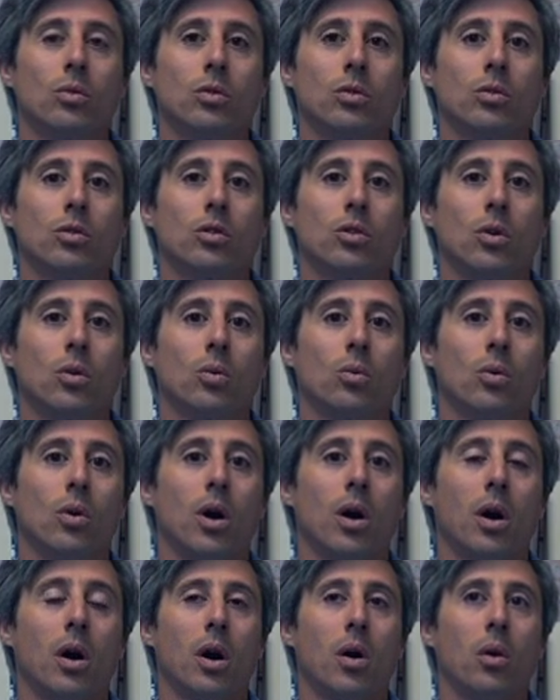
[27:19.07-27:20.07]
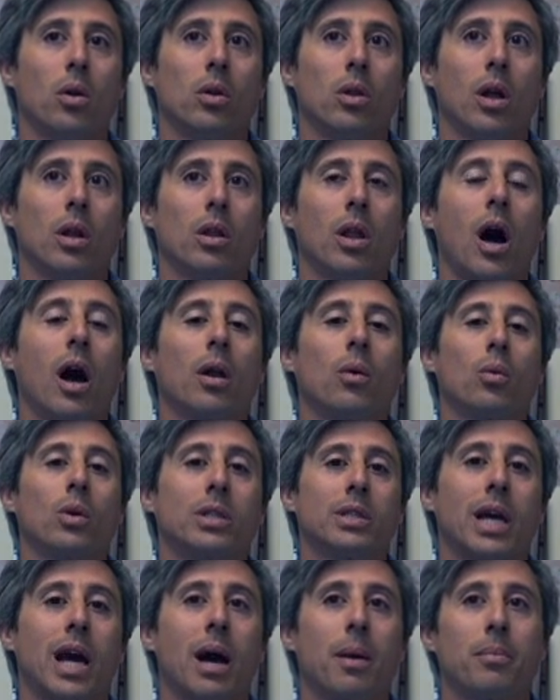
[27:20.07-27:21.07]
So a lot of
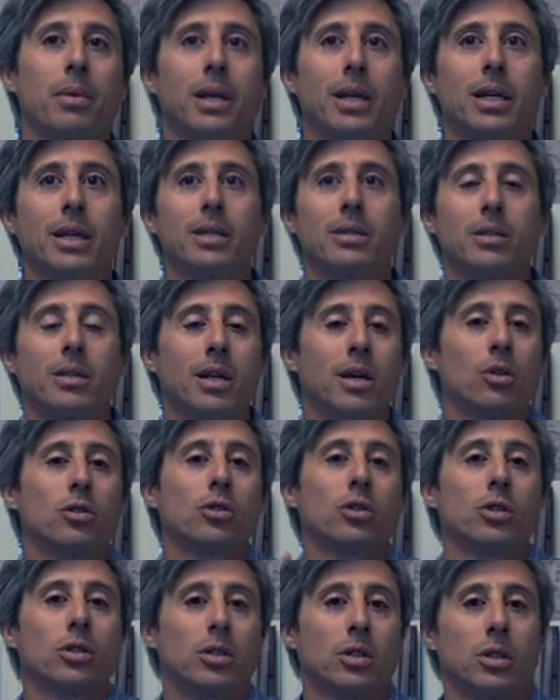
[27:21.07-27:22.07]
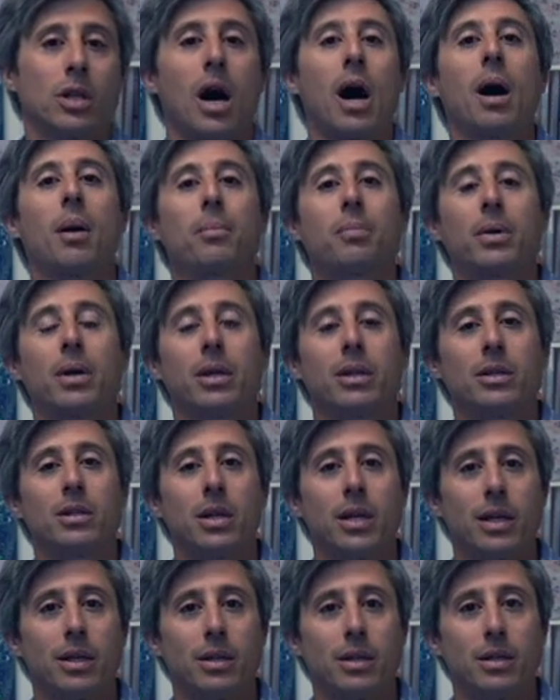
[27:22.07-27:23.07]
what's happening is they'll just stop
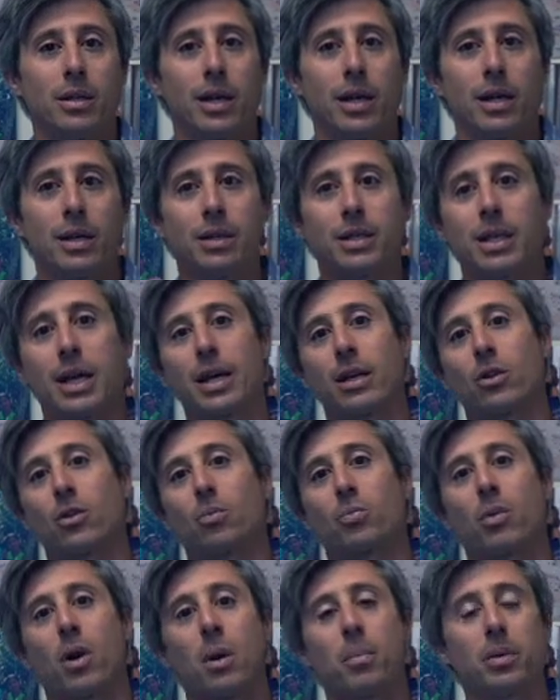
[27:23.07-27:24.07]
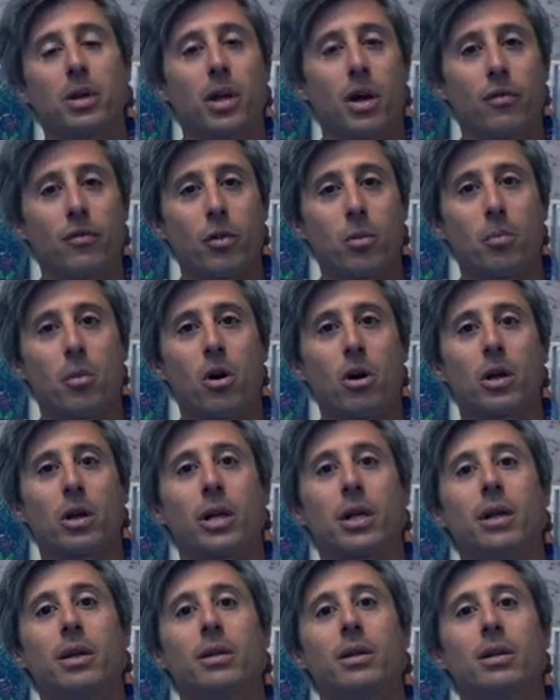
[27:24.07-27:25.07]
and take their property off the
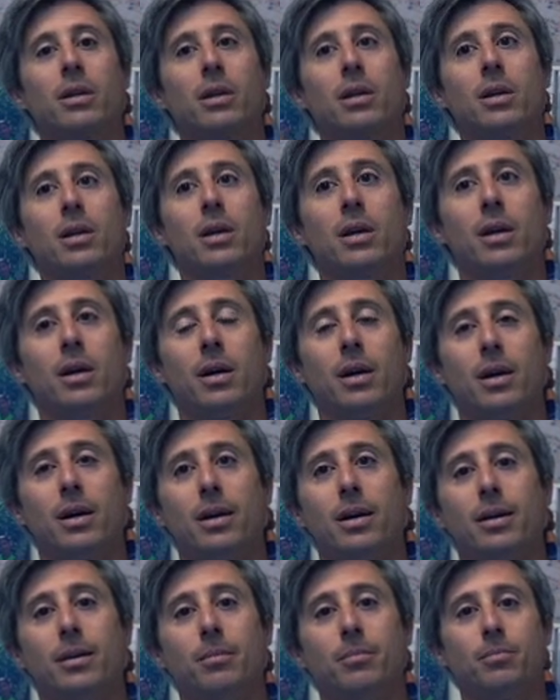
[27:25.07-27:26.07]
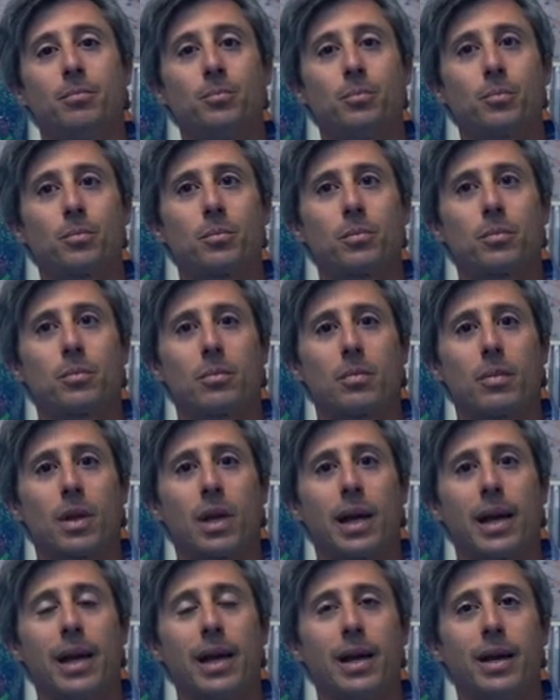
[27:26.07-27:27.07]
market,
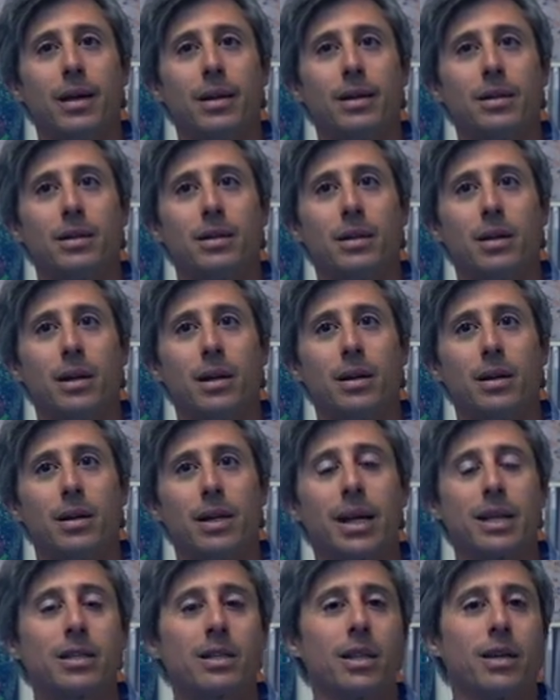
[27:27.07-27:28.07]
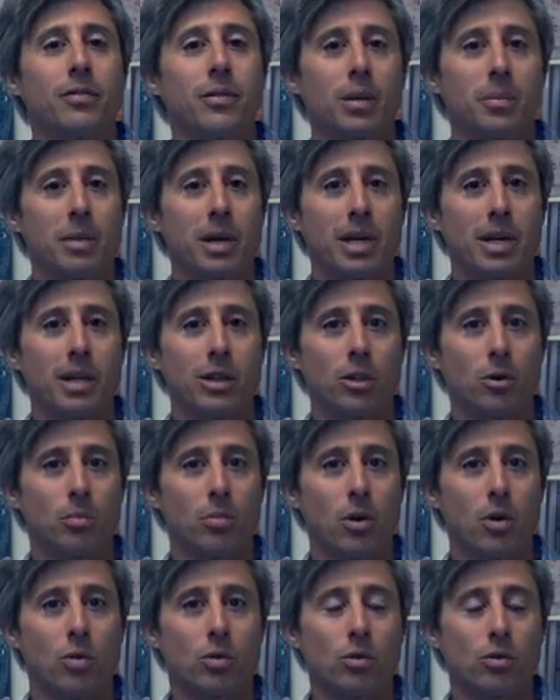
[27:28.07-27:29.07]
and that's definitely making the
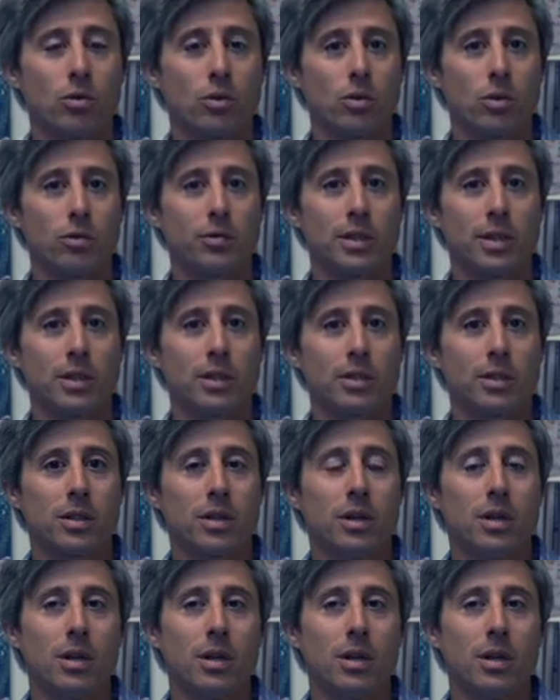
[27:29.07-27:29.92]
brokers nervous.